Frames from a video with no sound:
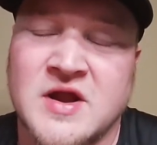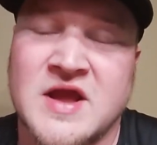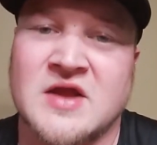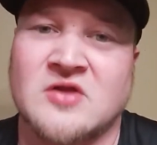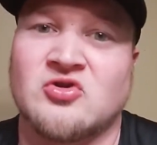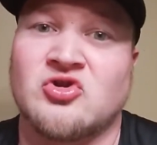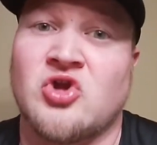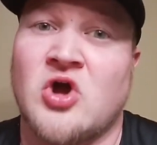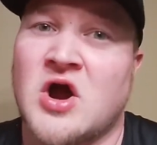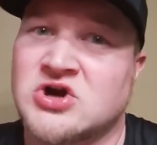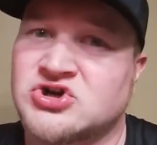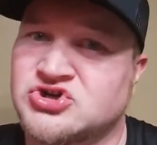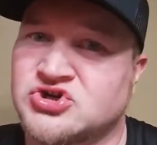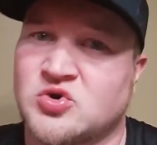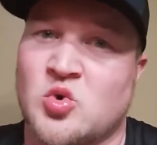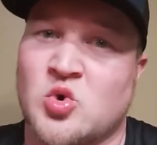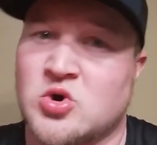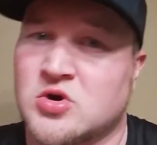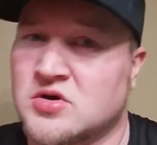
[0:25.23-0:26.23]
a larger
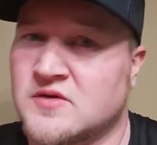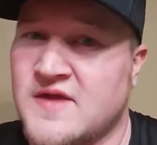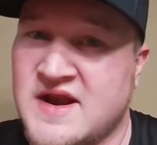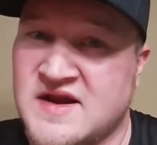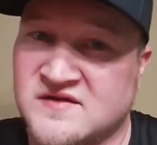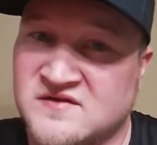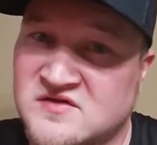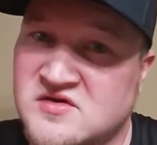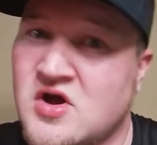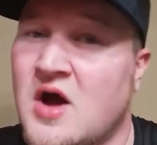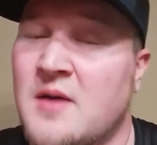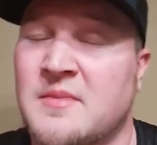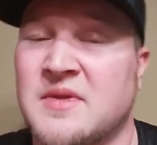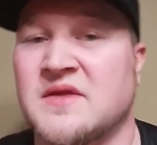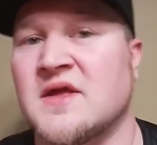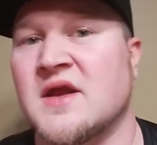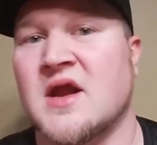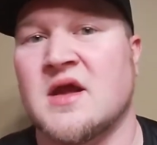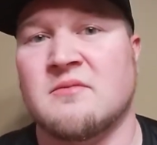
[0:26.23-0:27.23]
order that is
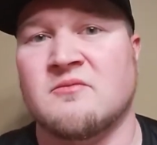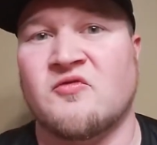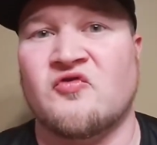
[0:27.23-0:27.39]
coming that I'm